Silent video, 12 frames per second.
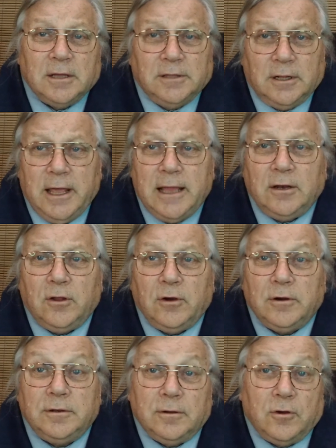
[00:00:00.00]
The
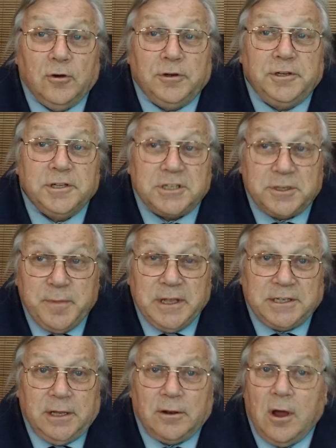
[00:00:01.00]
landlord could
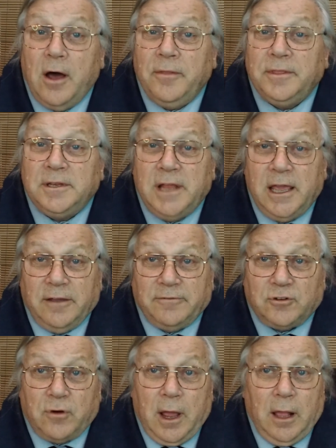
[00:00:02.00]
dismiss it on the day
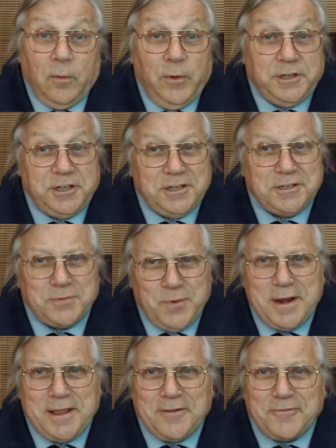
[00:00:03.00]
of trial, which is
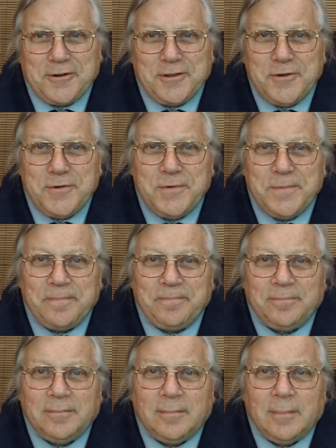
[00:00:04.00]
winning for you.
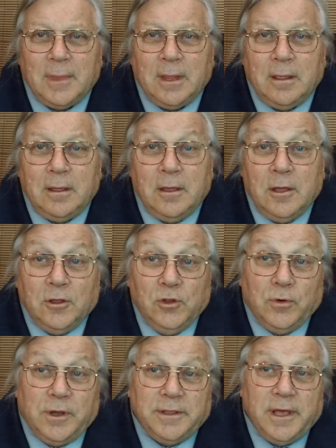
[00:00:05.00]

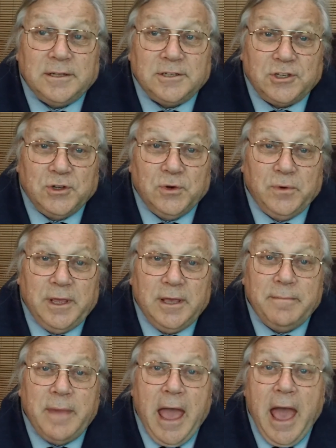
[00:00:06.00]
You can then sue
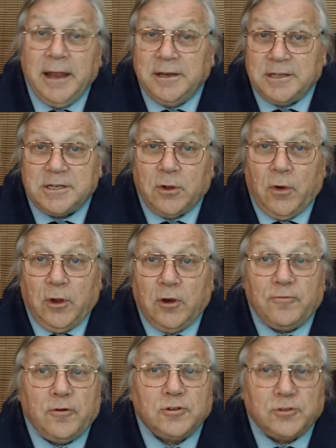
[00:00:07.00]
him and his lawyer
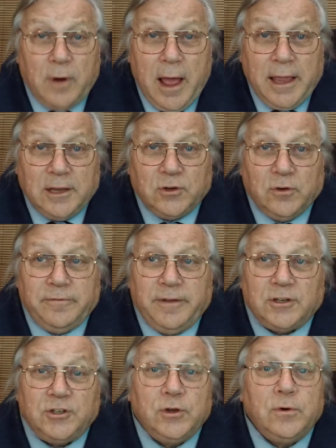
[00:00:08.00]
for trying to
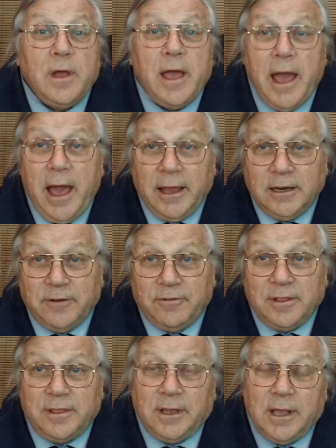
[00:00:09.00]
evict you and
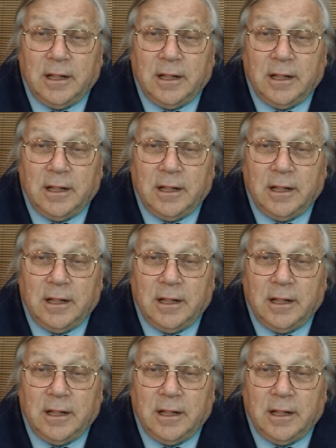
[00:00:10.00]
everything